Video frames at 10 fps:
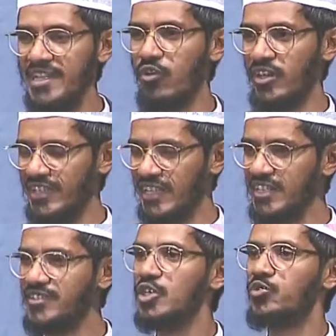wanted us
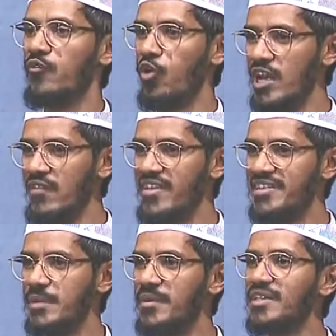to have only
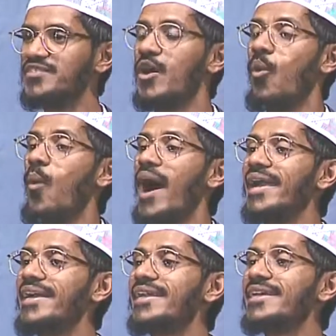vegetables, why
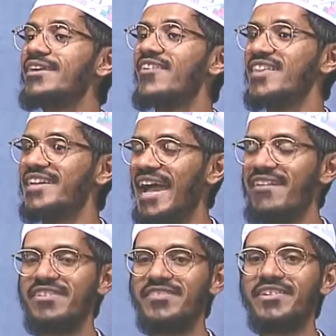did He give us a
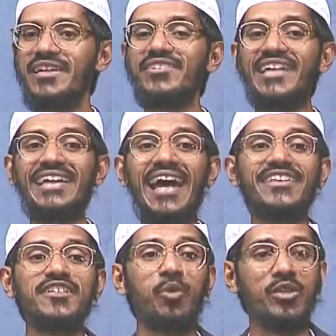digestive system which can
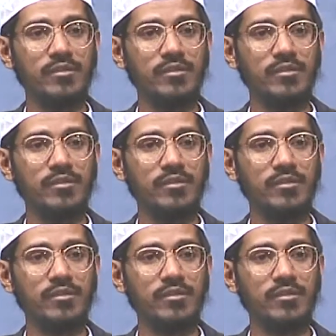digest both?